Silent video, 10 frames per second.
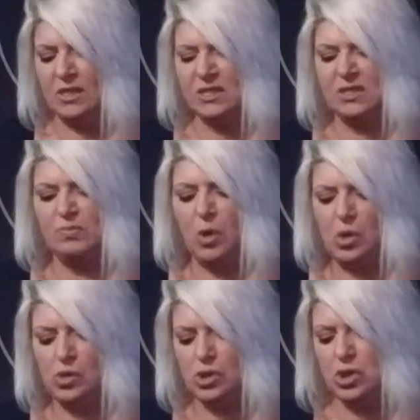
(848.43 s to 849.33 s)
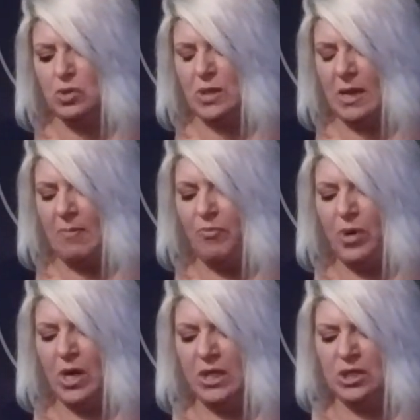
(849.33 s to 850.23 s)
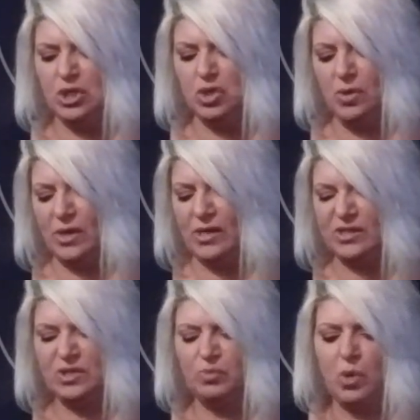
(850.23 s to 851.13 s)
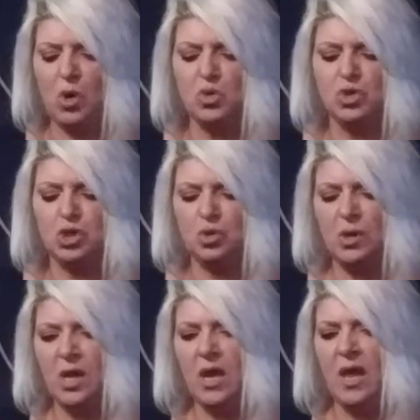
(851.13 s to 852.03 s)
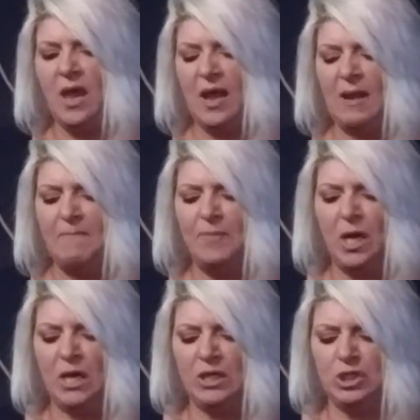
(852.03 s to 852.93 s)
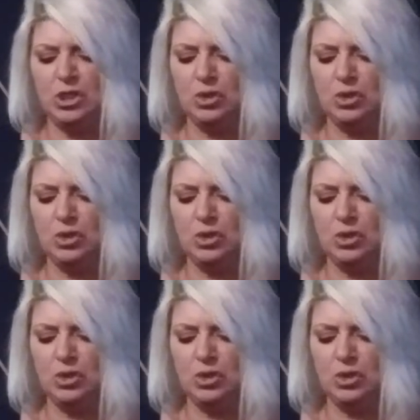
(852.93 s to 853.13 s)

Expose you and bind you. Expose you and I bind you.